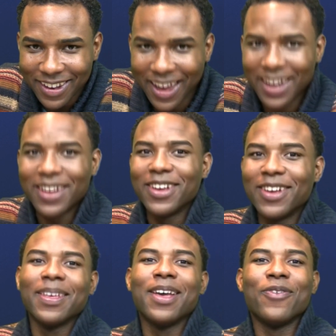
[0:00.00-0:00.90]
Like,
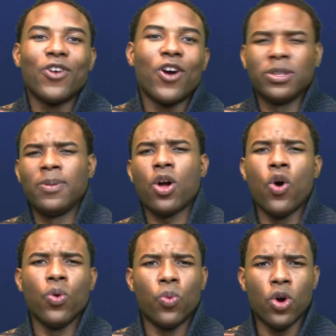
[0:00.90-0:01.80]
for all those people like,
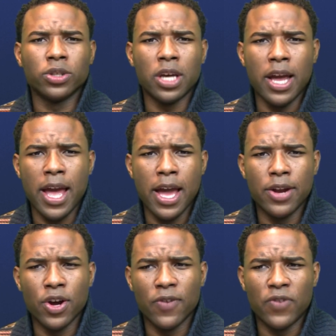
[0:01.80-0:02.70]
oh, the world's going to
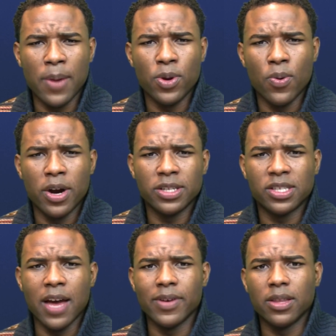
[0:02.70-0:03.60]
end on February
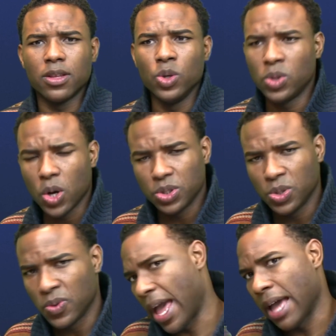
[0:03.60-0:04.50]
7th. Who told
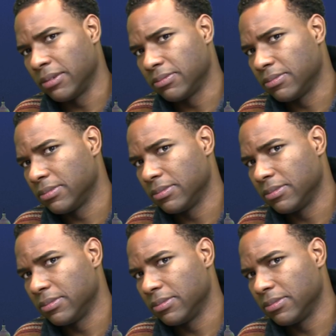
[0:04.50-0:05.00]
you that?